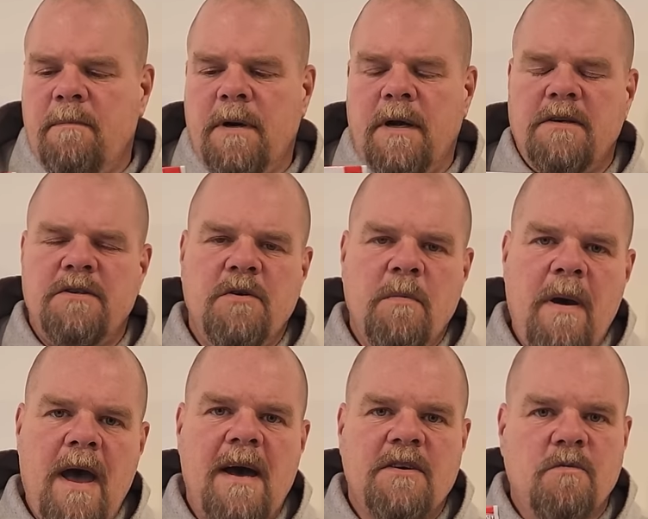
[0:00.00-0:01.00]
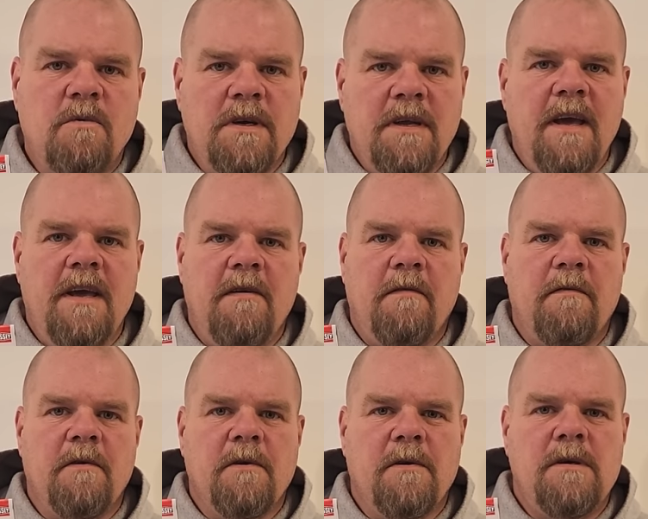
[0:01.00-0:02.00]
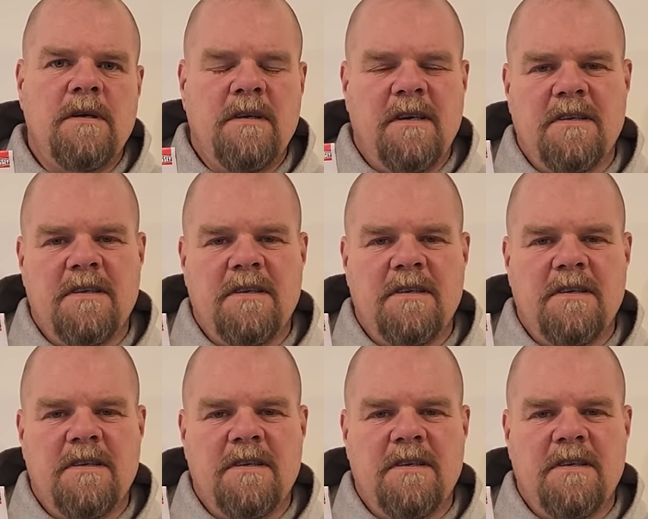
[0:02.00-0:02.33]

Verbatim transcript: but two packs would get you through.